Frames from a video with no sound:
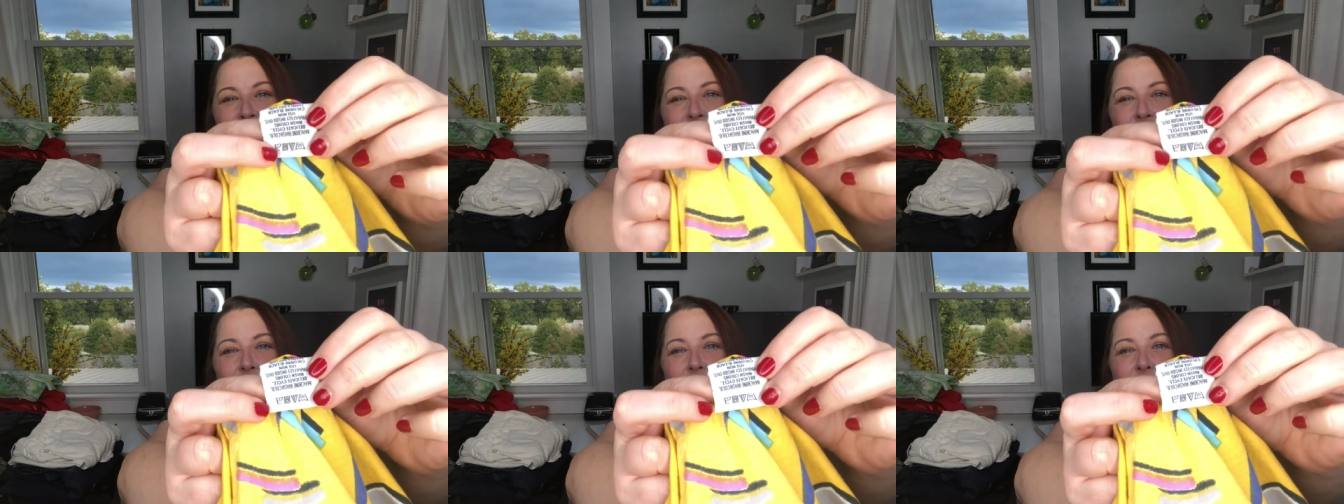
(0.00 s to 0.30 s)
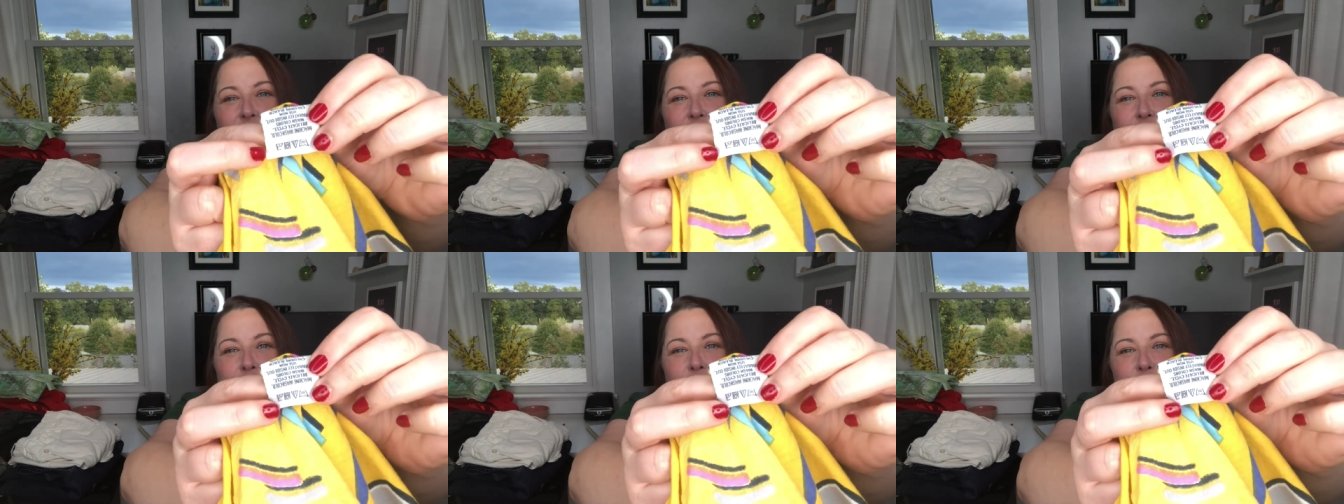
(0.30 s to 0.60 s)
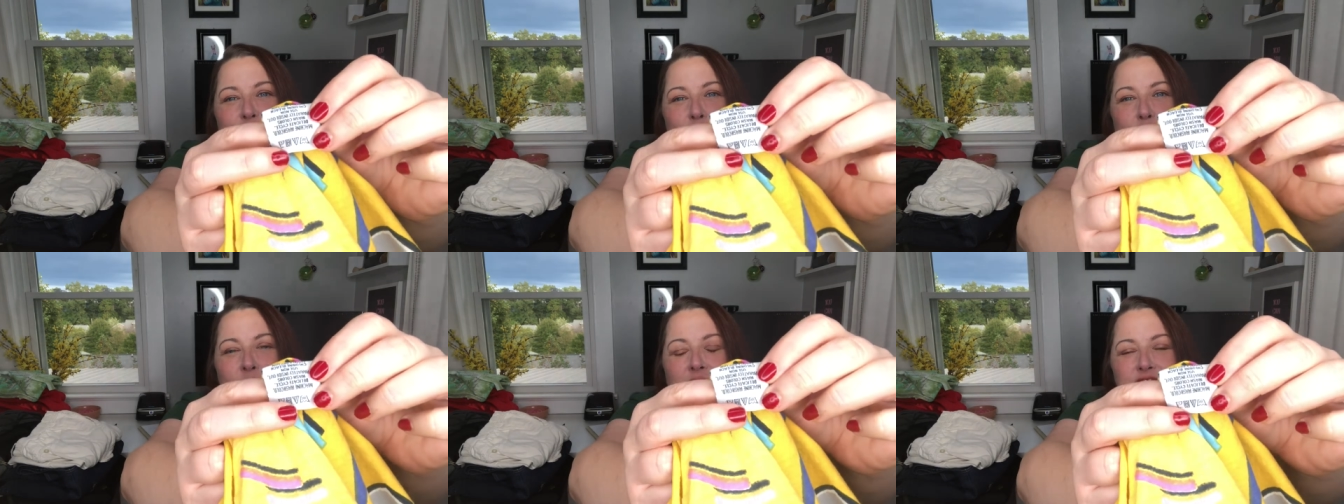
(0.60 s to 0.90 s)
all
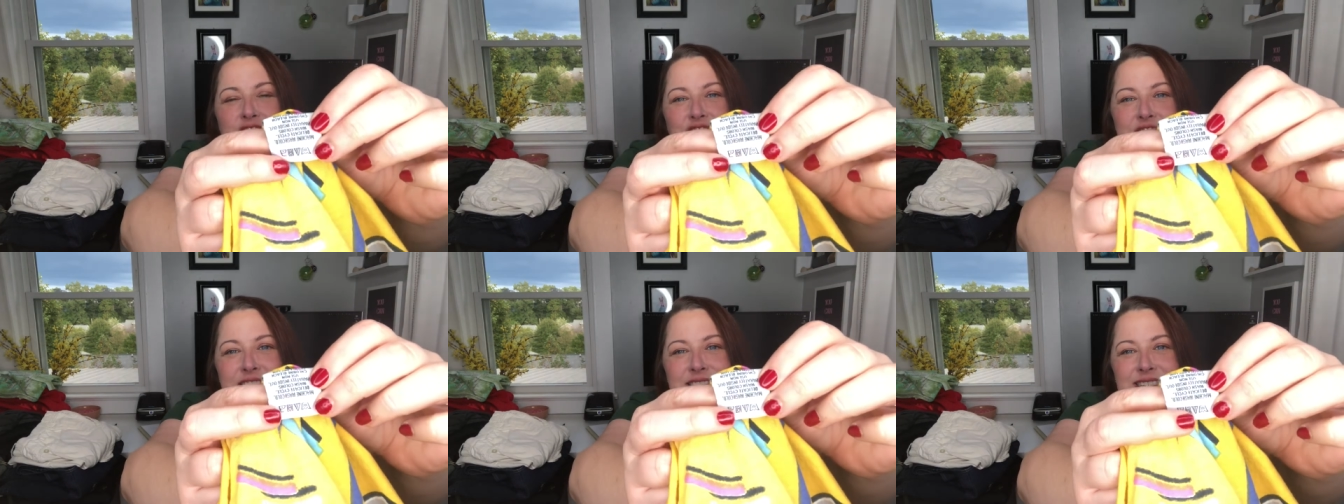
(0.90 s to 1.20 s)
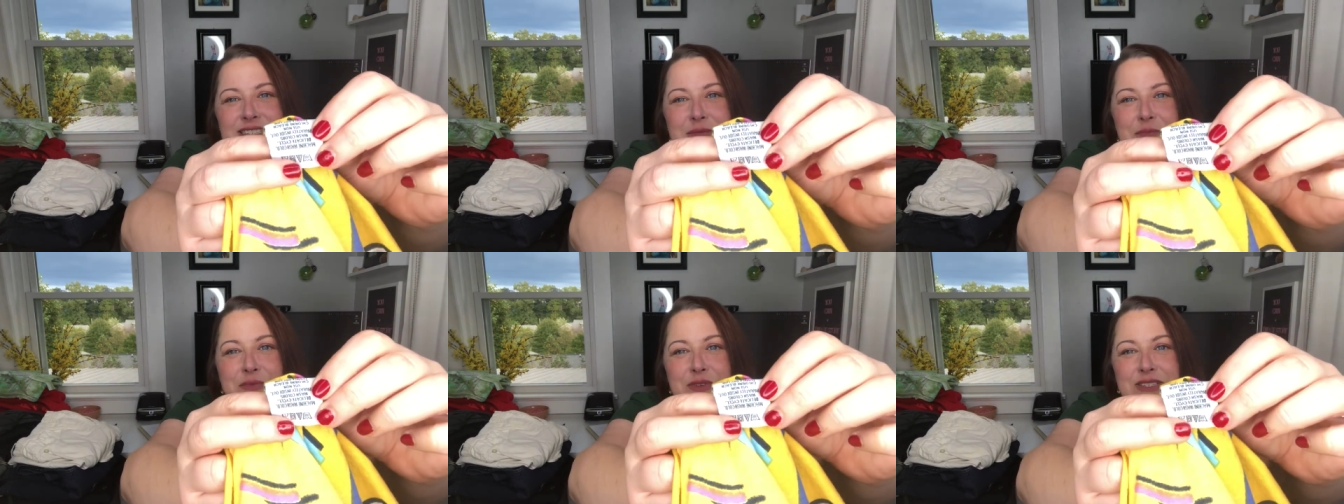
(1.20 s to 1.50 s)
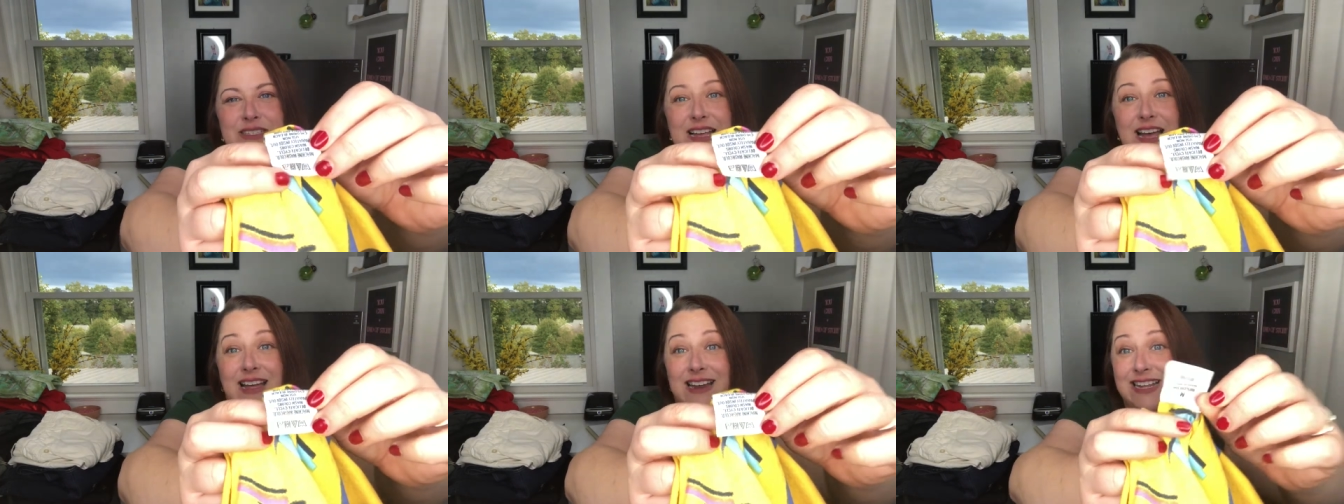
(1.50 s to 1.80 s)
those washing
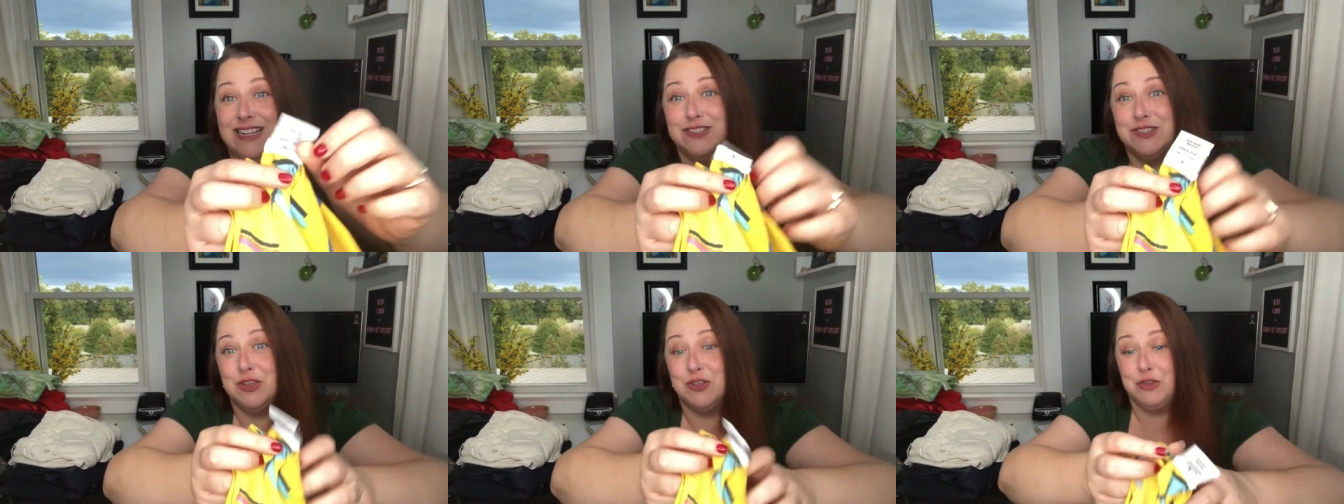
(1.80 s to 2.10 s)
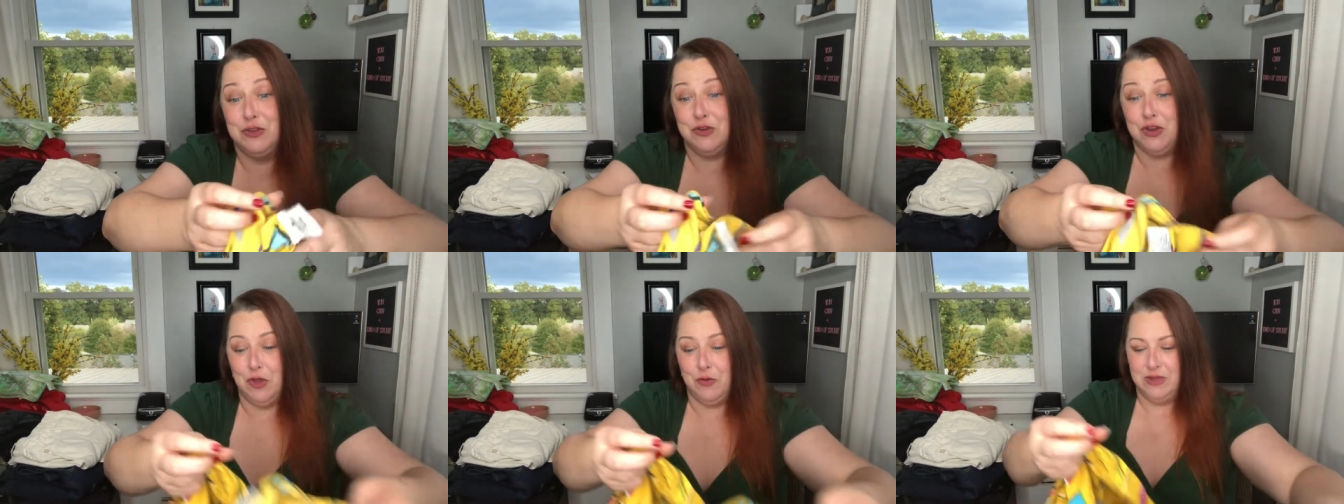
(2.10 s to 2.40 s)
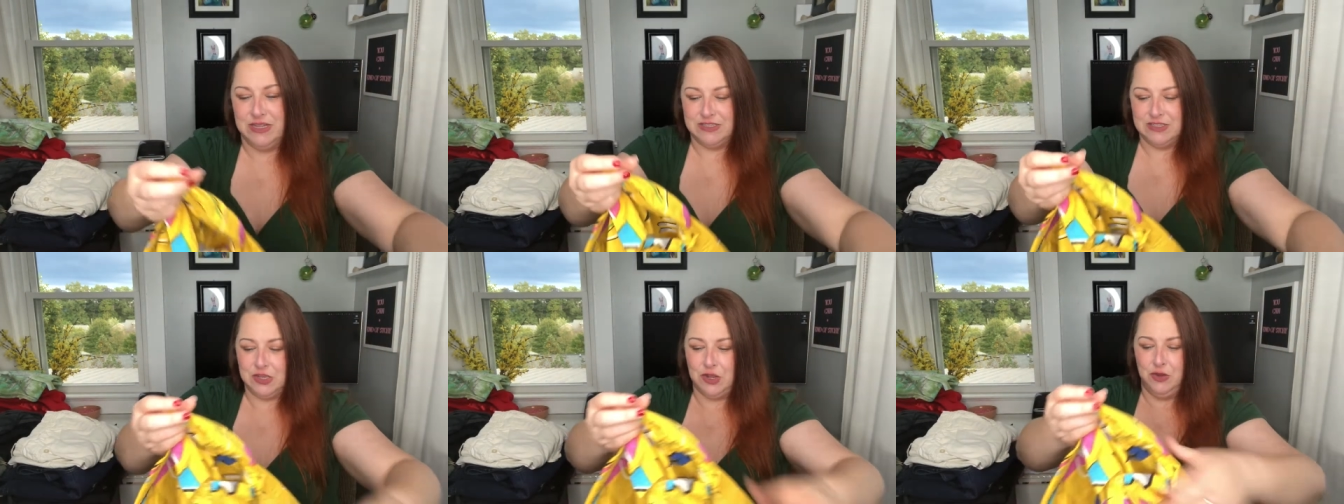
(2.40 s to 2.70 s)
symbols on it, so you know
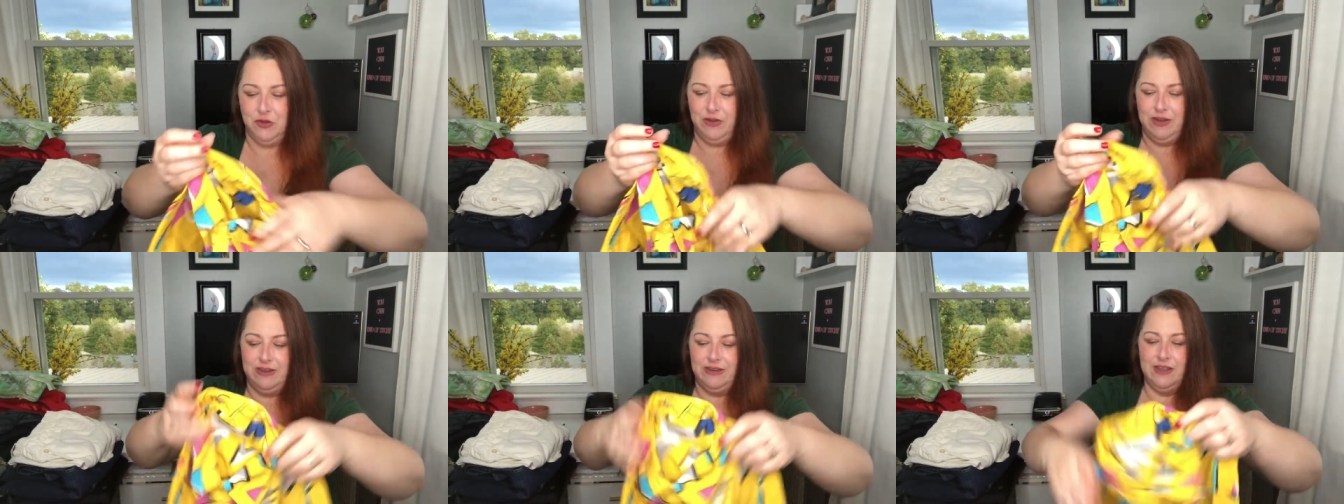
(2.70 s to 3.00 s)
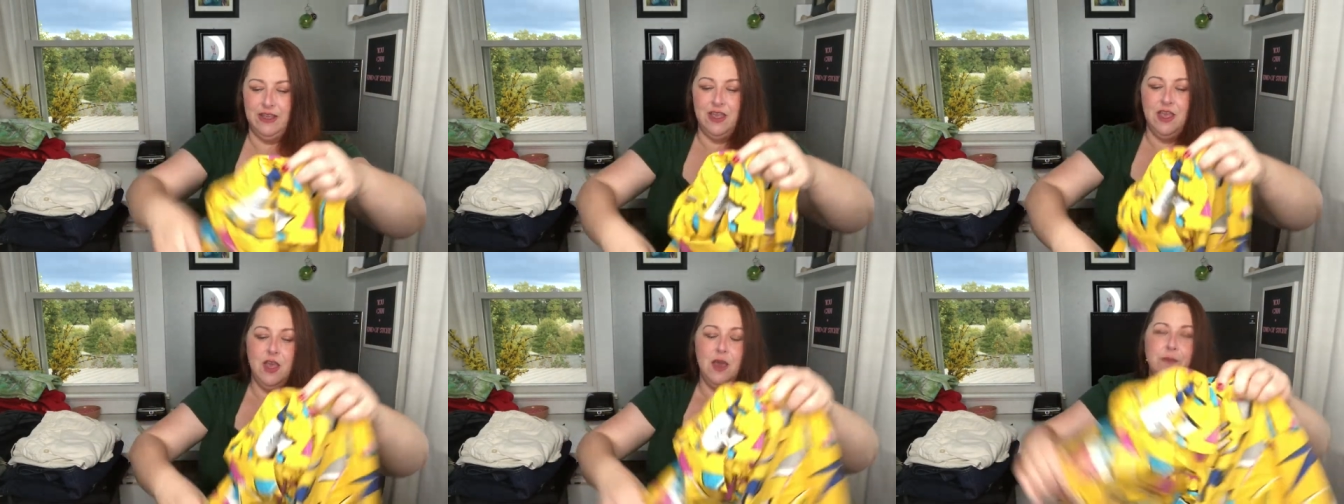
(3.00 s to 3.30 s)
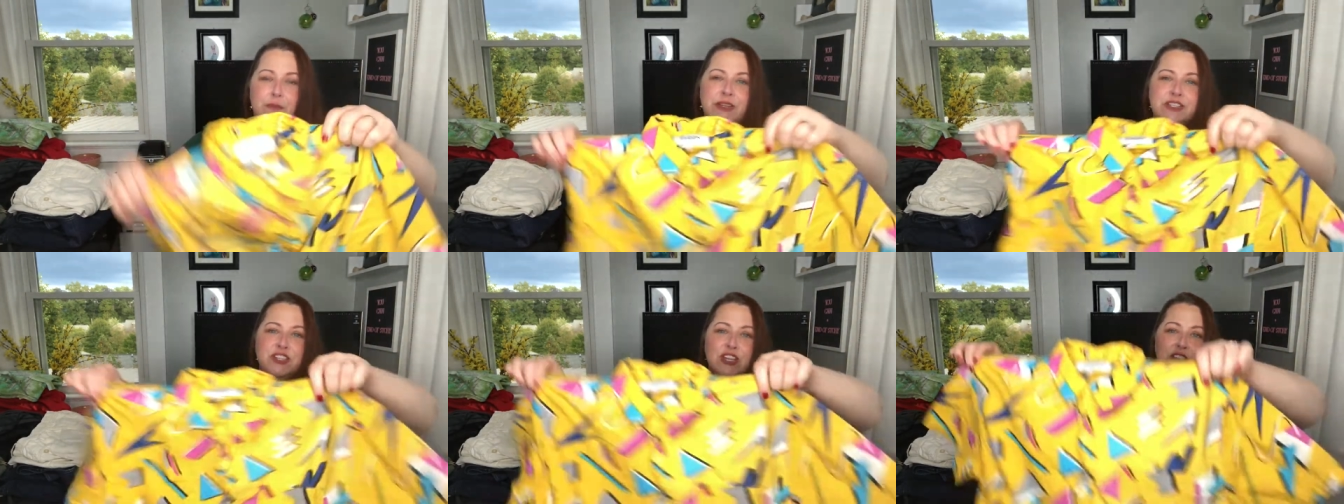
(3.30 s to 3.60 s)
it's current.
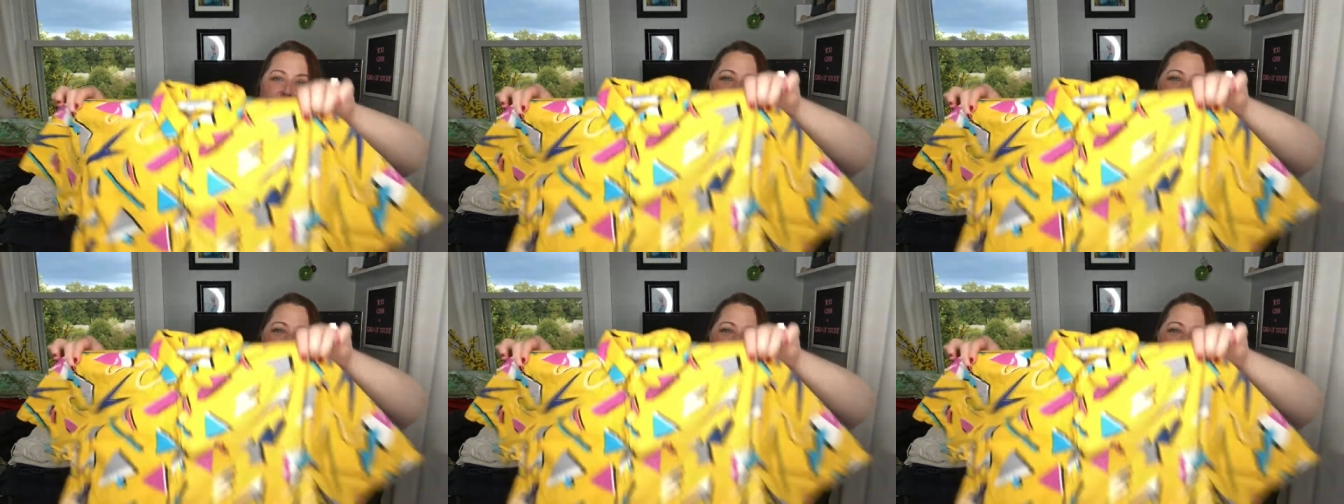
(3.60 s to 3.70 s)
But just